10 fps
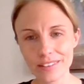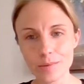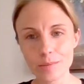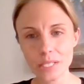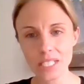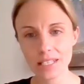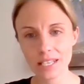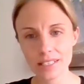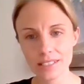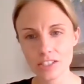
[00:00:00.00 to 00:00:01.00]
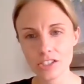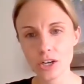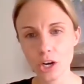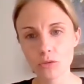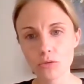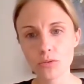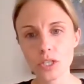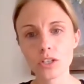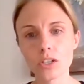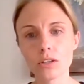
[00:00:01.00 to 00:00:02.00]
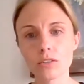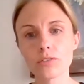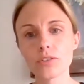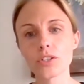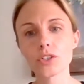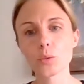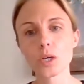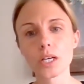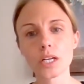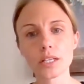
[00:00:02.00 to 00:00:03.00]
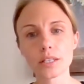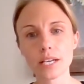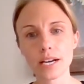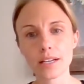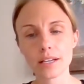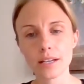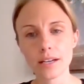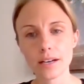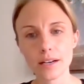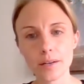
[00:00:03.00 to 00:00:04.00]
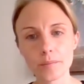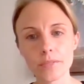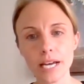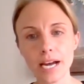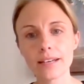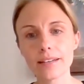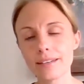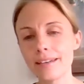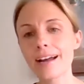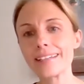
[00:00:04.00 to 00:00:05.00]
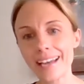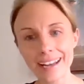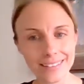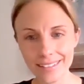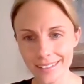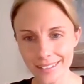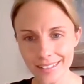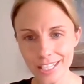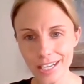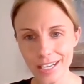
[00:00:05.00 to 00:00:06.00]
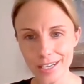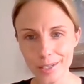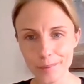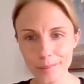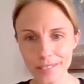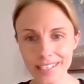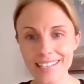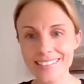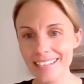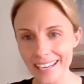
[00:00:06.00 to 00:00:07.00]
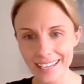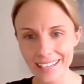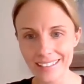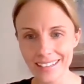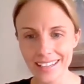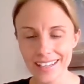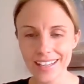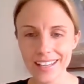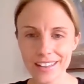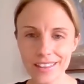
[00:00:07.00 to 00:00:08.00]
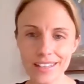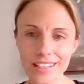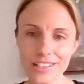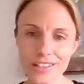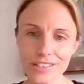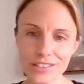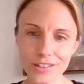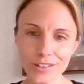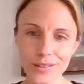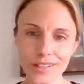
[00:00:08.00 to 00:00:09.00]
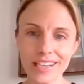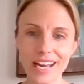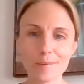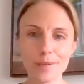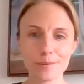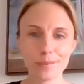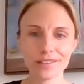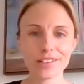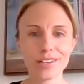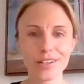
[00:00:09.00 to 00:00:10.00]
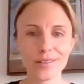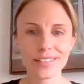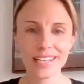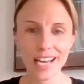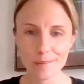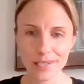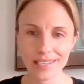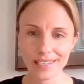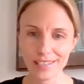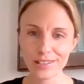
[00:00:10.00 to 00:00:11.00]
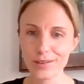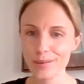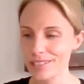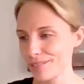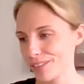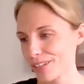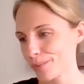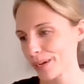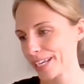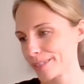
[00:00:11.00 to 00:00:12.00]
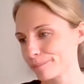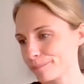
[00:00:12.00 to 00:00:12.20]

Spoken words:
to me, that's such a hope-filled word, that not yet. Yes, and things are still going to happen, but they're going to happen in a new and different way.